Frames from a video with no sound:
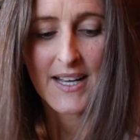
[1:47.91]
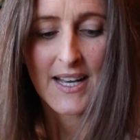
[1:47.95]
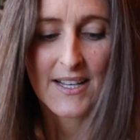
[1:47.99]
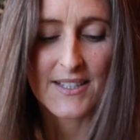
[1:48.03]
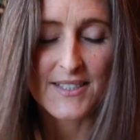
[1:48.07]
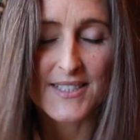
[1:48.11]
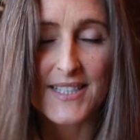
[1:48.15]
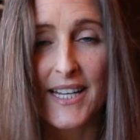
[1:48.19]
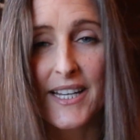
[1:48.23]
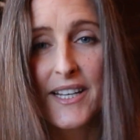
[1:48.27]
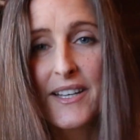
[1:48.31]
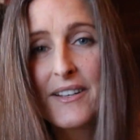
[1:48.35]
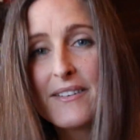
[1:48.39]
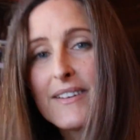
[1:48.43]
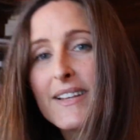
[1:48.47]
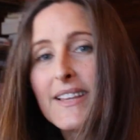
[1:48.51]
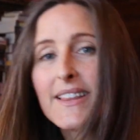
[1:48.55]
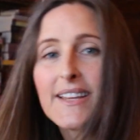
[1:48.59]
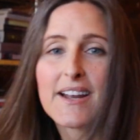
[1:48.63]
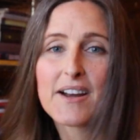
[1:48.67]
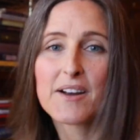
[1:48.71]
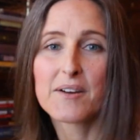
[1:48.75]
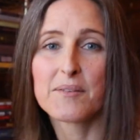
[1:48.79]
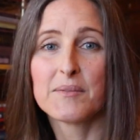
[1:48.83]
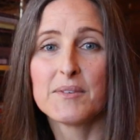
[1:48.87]
I'll take you in
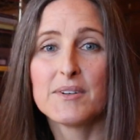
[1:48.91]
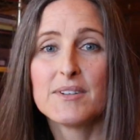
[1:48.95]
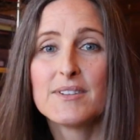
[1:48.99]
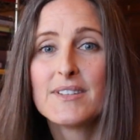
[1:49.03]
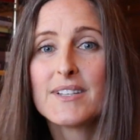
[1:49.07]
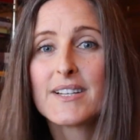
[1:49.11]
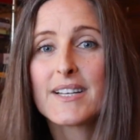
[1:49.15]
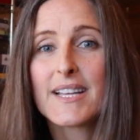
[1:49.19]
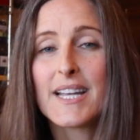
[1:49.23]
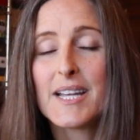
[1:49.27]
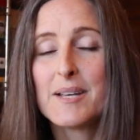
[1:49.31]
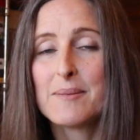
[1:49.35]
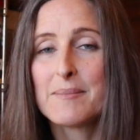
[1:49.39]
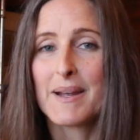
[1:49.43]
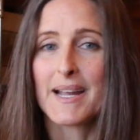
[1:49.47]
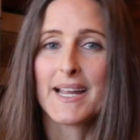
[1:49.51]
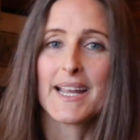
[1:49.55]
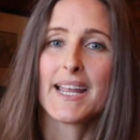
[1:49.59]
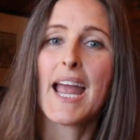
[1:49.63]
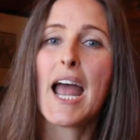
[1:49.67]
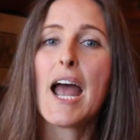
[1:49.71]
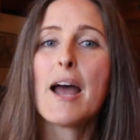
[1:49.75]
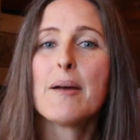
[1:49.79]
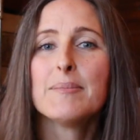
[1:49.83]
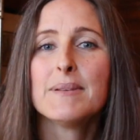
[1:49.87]
there and we'll look in my
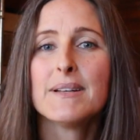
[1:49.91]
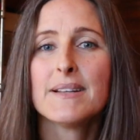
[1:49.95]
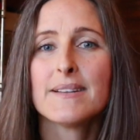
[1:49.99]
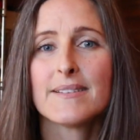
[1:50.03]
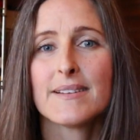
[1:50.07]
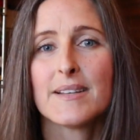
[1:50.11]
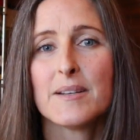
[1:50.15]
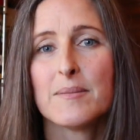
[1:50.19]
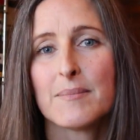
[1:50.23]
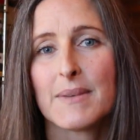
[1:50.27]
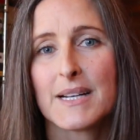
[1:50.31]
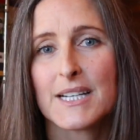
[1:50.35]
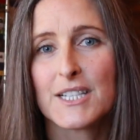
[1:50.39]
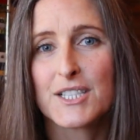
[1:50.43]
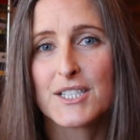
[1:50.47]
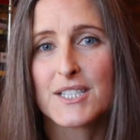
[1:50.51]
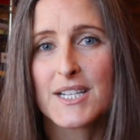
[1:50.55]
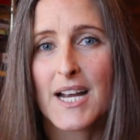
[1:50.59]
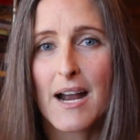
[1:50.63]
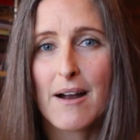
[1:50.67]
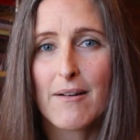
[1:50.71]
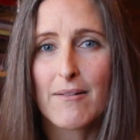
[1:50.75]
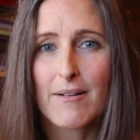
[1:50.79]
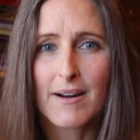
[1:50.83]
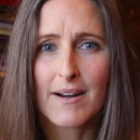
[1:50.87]
cabinets, in my
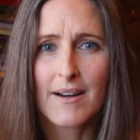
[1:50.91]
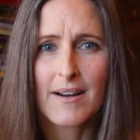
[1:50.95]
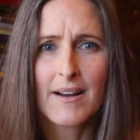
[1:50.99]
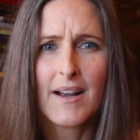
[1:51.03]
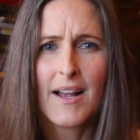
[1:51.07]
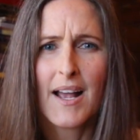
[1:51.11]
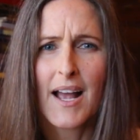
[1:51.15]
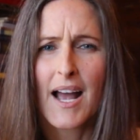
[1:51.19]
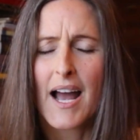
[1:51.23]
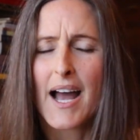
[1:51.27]
shower.